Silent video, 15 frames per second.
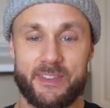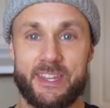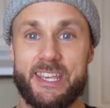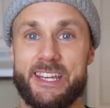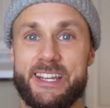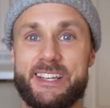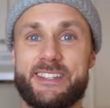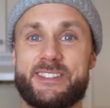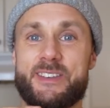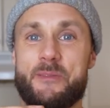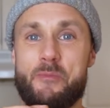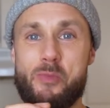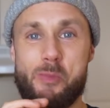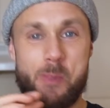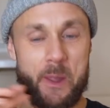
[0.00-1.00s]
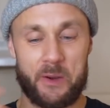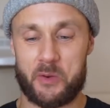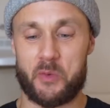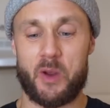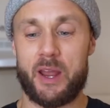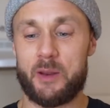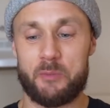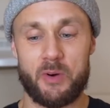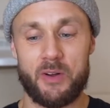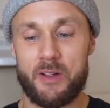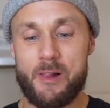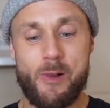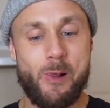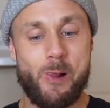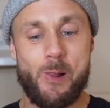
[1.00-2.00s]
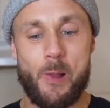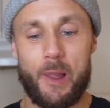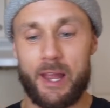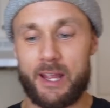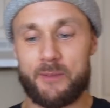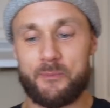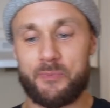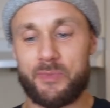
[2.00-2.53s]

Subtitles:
It is incredible. Like,